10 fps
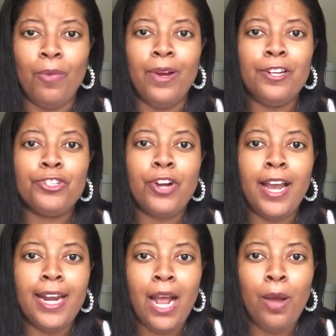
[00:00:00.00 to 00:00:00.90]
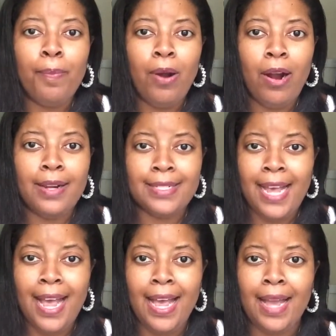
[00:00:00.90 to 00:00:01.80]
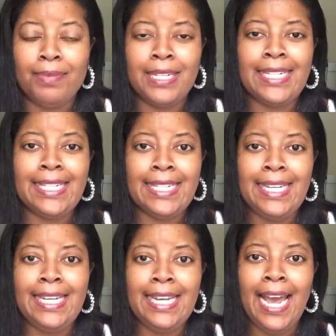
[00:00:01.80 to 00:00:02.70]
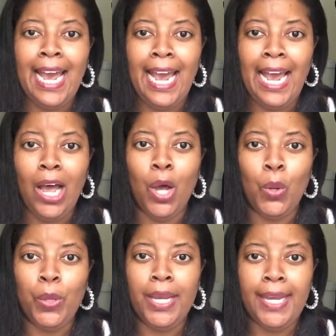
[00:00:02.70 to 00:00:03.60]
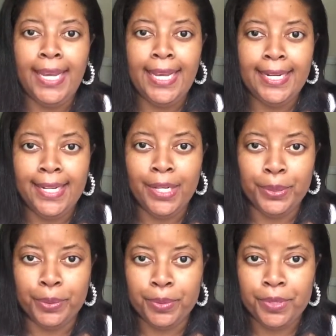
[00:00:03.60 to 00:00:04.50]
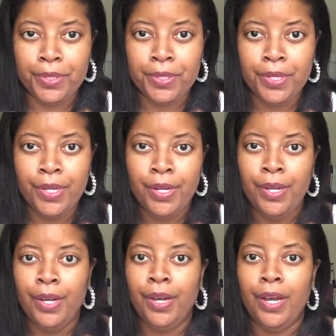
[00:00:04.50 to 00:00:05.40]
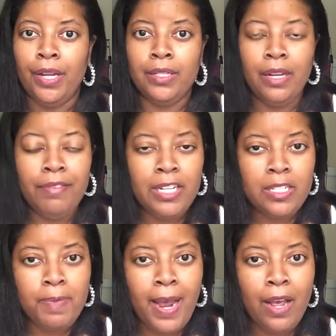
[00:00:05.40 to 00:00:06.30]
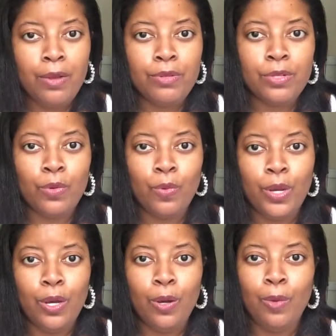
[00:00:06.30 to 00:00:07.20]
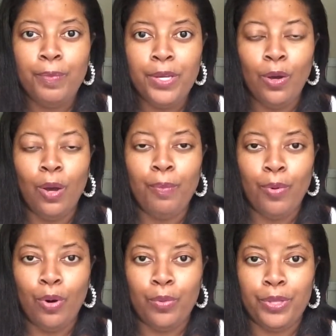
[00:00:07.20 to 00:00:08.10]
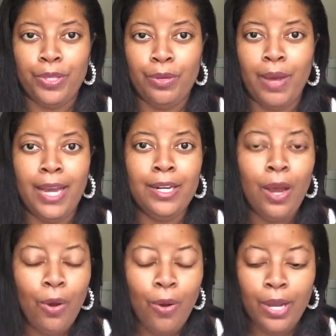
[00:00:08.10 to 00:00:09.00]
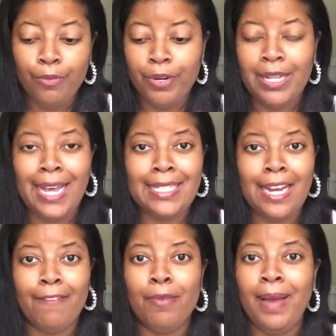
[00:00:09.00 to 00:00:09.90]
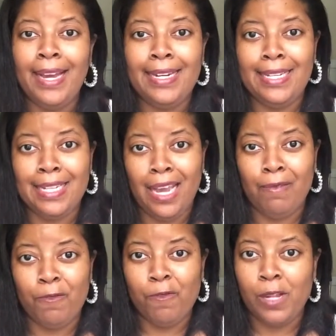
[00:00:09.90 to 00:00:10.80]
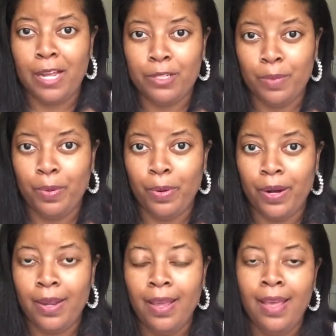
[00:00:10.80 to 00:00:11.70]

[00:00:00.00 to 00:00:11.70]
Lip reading: I want to try it out part-time to see how it goes. A loving spouse will be on board with you. I know and realize everybody doesn't have the full-out support.